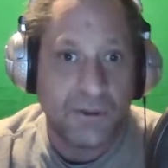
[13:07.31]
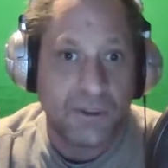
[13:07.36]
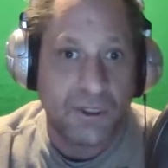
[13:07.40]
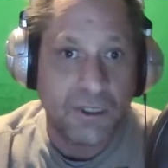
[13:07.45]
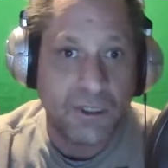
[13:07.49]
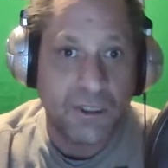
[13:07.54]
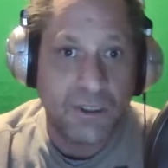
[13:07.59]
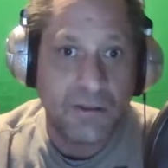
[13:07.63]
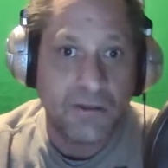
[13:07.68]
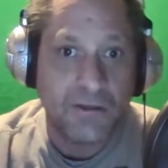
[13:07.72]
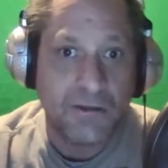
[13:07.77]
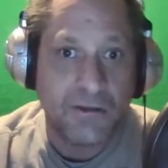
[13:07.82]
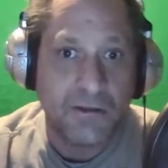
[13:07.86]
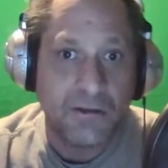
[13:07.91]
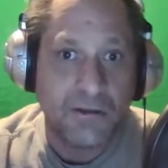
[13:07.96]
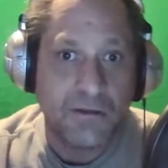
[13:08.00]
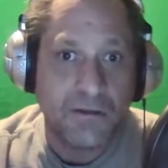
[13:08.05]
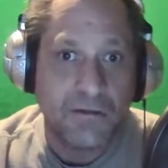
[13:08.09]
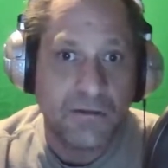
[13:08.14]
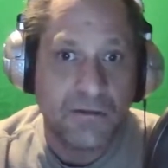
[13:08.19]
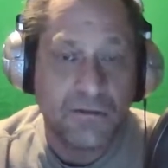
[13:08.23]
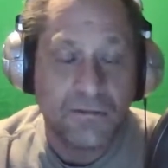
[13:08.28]
All right.
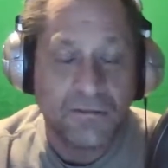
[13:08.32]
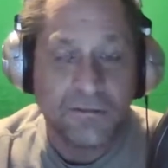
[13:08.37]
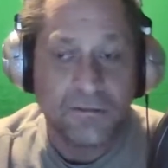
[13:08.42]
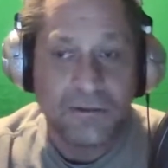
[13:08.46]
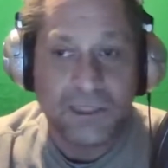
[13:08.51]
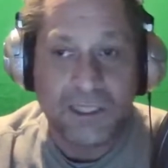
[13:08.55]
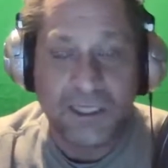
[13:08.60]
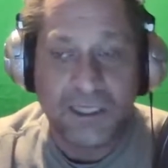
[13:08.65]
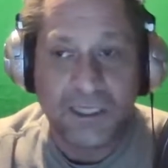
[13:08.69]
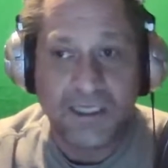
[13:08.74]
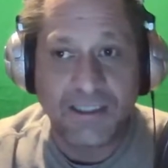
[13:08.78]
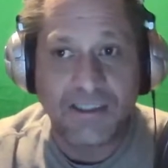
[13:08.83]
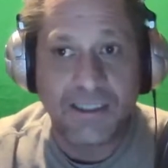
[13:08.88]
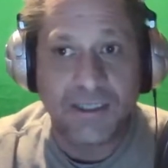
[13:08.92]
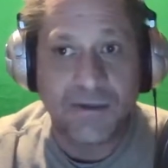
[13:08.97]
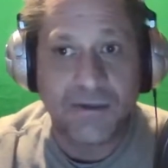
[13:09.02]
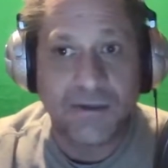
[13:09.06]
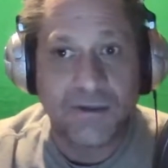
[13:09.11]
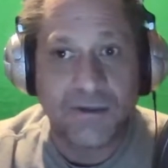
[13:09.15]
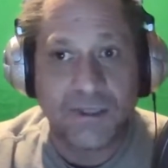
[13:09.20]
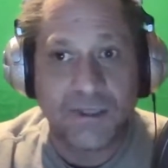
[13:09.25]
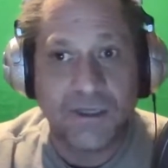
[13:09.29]
My last
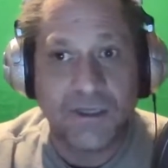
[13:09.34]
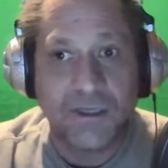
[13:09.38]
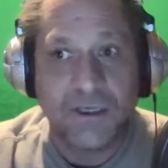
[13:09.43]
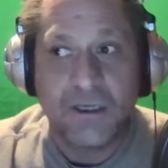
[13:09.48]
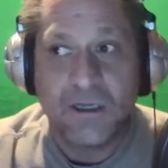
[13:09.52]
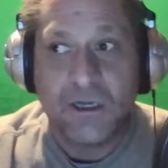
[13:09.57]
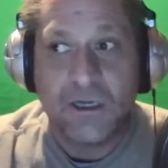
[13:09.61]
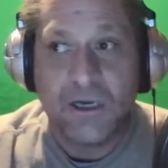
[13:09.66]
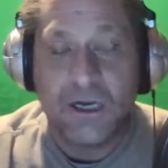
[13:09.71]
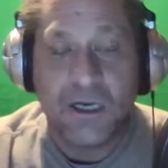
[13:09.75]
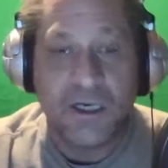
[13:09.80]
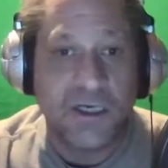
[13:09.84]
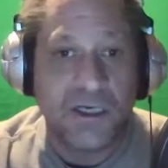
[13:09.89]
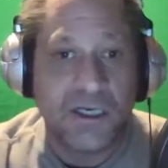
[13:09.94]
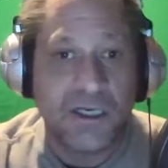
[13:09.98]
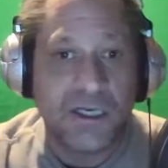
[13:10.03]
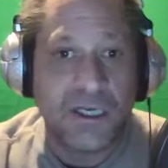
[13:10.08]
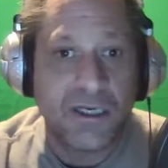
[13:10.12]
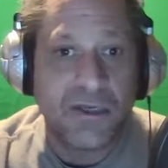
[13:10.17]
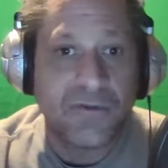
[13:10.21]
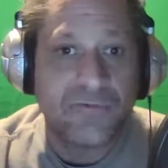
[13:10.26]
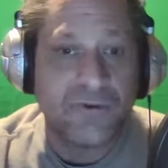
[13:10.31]
time anyway. Are you
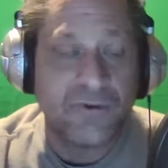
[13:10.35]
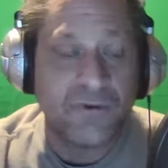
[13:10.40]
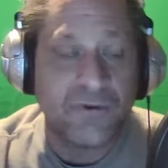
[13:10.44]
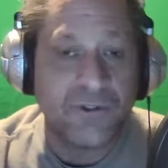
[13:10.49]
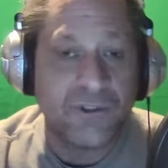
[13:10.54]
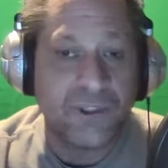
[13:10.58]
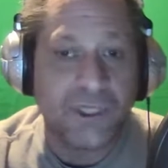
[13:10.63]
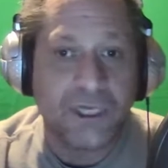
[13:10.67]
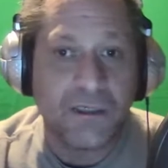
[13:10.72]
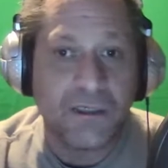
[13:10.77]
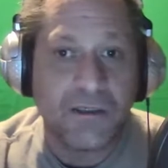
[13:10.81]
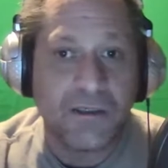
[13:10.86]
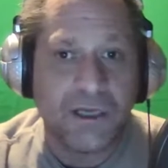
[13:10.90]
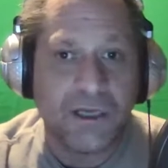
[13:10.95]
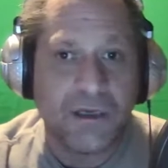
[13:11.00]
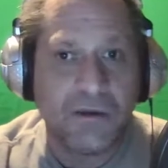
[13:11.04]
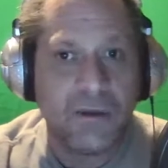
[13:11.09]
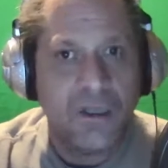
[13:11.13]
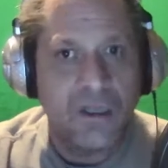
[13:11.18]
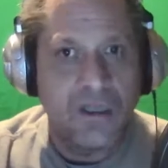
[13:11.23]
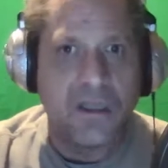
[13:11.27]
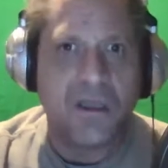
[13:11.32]
going to get a flu shot?
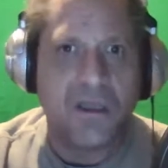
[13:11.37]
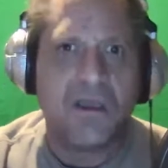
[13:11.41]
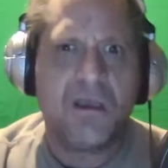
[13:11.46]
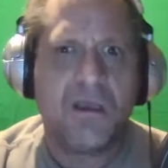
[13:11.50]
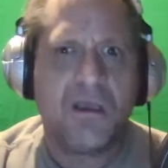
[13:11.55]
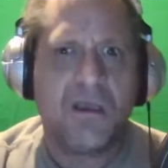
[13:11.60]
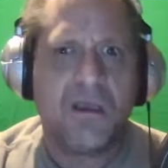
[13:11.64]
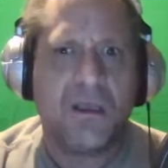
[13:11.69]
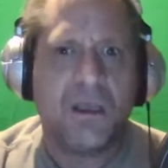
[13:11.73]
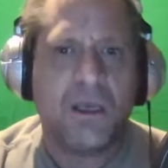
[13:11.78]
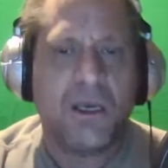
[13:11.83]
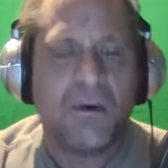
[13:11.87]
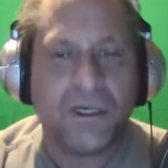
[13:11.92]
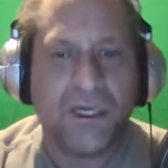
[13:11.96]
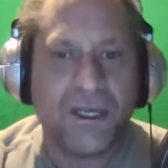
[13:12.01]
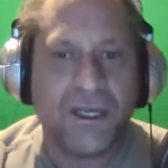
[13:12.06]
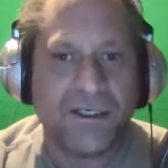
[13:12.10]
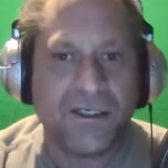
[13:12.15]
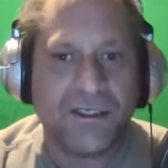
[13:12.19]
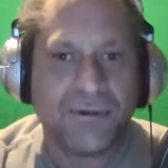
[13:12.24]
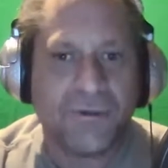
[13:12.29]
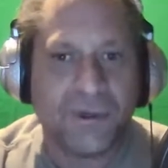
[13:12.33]
No.
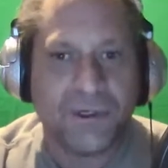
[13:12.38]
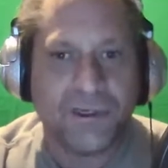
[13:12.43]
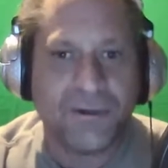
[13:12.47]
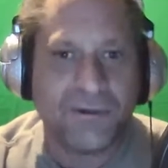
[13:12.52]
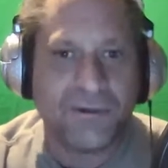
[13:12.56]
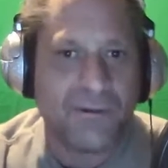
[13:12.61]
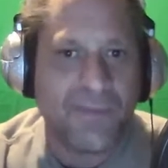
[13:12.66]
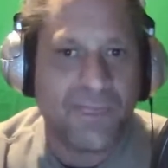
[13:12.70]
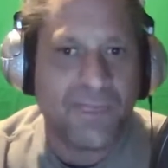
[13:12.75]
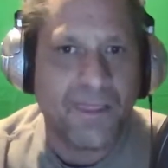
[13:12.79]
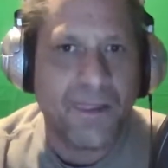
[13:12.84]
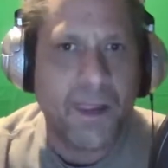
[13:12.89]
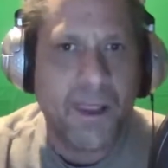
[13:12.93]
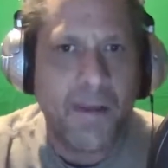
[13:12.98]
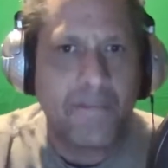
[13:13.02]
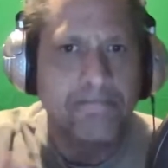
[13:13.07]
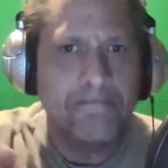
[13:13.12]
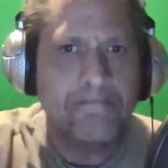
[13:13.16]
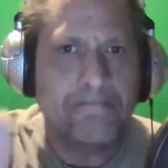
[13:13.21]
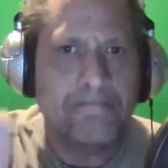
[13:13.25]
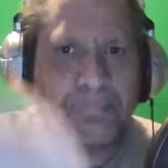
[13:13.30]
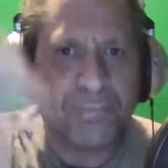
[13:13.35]
I just want to.
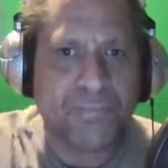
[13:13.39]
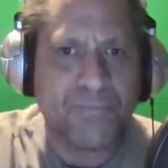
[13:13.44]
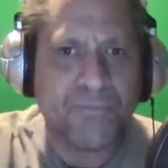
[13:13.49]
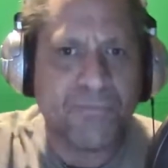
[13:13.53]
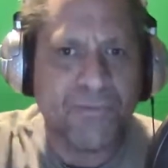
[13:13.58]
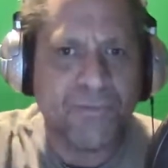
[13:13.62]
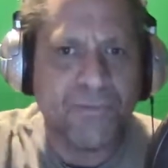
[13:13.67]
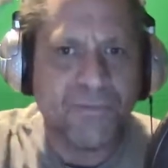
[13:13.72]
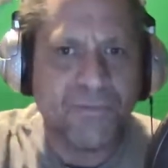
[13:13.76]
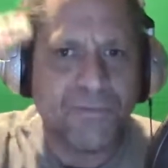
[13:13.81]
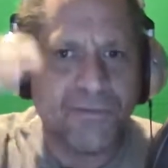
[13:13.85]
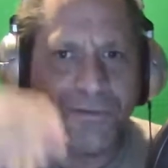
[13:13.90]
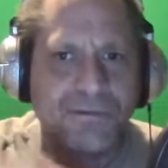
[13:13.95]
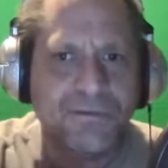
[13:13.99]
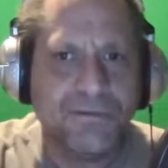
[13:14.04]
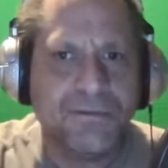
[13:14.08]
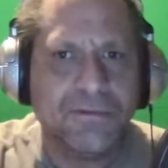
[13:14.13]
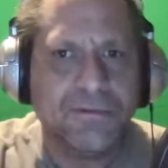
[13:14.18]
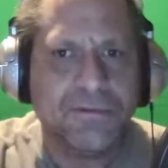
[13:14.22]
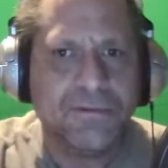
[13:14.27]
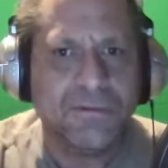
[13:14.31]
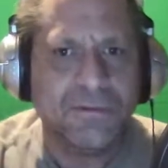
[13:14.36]

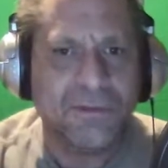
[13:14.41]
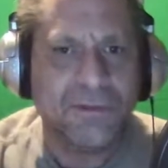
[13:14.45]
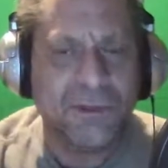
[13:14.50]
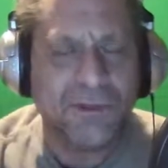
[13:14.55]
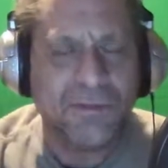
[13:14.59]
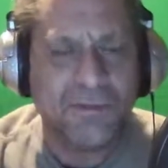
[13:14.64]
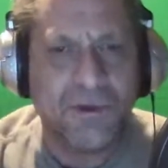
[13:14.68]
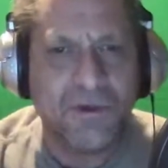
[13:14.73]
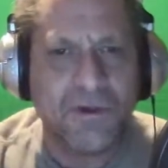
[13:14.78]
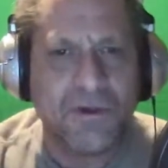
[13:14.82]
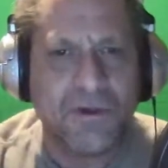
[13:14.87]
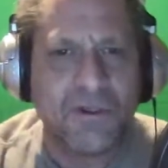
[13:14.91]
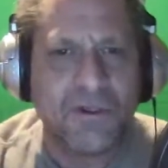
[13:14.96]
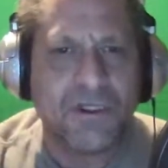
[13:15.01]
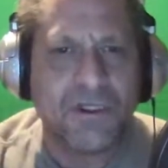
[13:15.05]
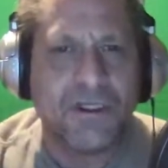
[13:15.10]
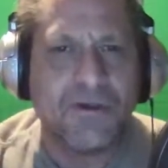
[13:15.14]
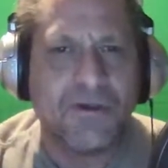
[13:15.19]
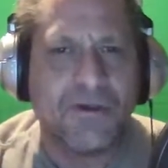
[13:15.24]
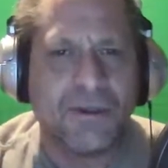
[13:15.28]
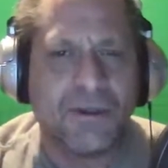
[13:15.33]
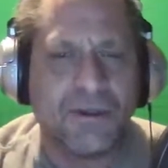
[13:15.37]
I'm older
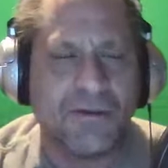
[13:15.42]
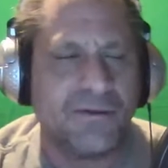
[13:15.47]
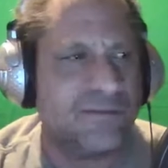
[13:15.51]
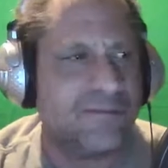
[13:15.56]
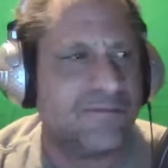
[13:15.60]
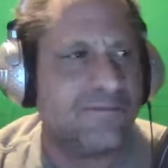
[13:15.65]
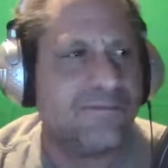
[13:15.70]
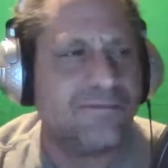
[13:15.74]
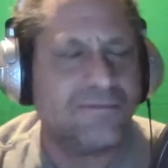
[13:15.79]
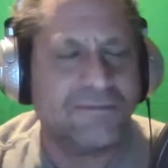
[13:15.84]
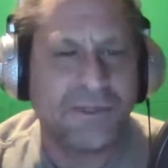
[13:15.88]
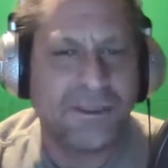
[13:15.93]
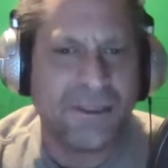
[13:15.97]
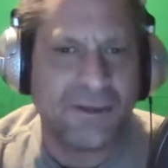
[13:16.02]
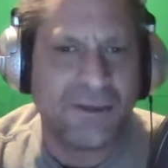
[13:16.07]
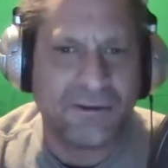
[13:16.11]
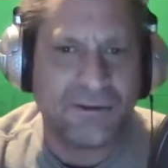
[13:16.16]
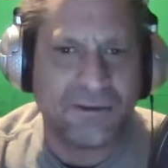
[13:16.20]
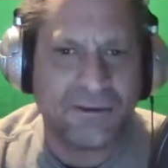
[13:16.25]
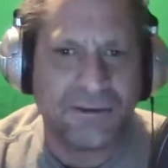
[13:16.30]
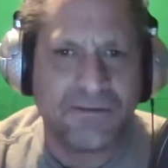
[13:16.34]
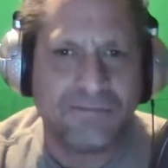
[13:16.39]
than you,
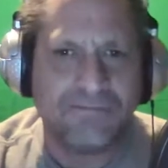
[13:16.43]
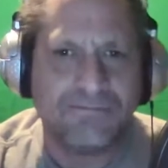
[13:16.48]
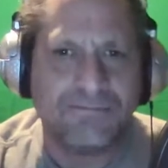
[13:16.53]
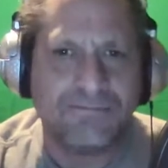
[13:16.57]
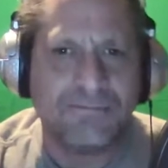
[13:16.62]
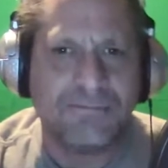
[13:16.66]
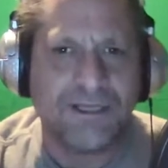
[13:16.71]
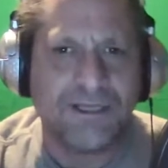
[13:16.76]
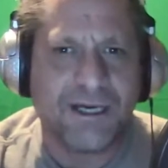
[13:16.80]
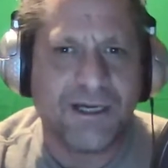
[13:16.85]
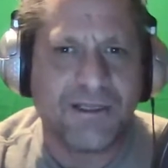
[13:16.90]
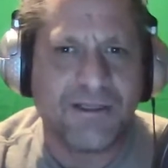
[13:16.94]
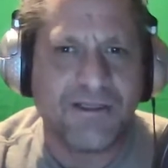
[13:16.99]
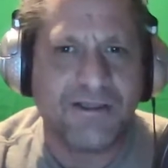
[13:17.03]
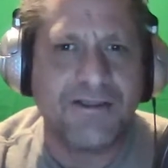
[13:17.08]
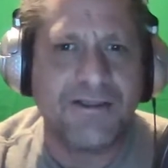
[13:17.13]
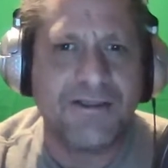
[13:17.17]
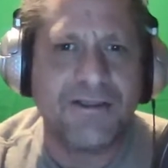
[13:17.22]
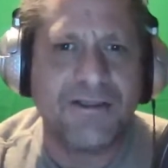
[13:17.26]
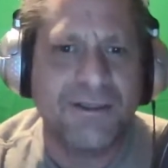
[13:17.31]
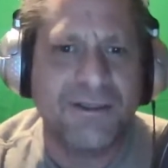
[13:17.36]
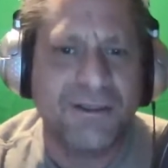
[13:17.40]
little
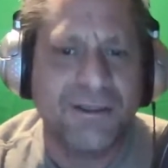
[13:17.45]
doctor.